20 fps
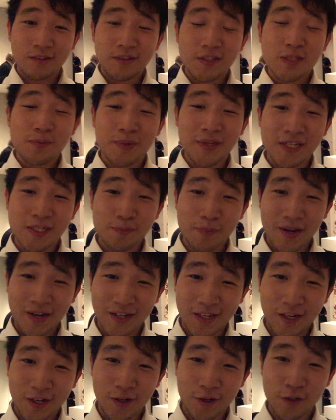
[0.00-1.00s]
This piece
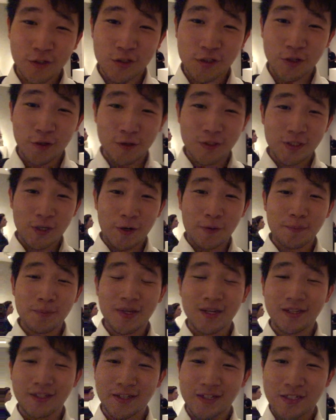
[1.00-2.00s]
back here shows
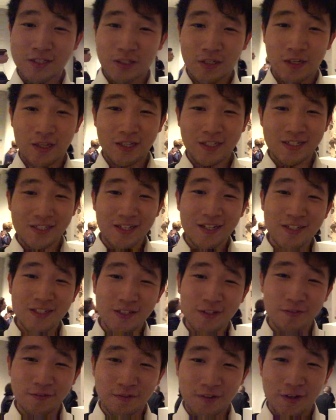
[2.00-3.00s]
Armenia's
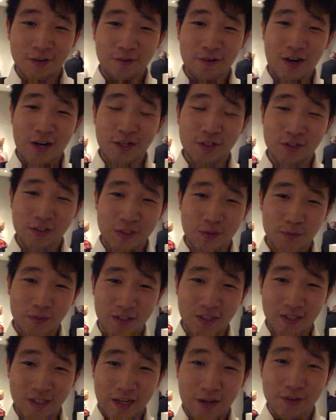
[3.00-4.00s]
extensive interactions
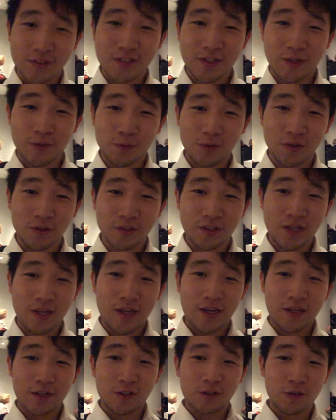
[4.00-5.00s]
with the outside world,
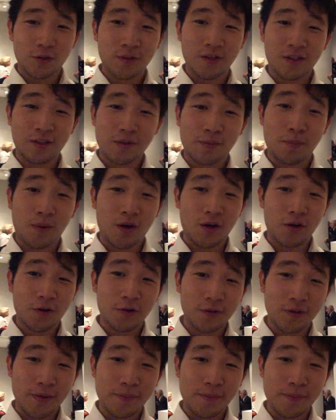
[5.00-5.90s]
including the Mongol